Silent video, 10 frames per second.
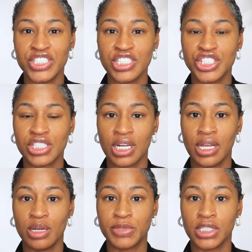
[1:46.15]
This is just gonna
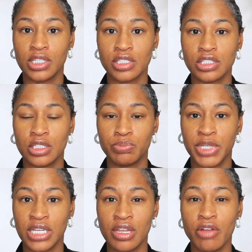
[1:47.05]
help the look to
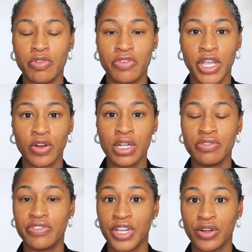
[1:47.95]
be
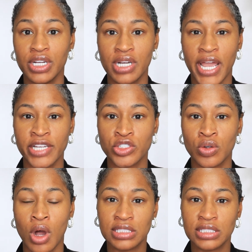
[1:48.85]
very, very natural.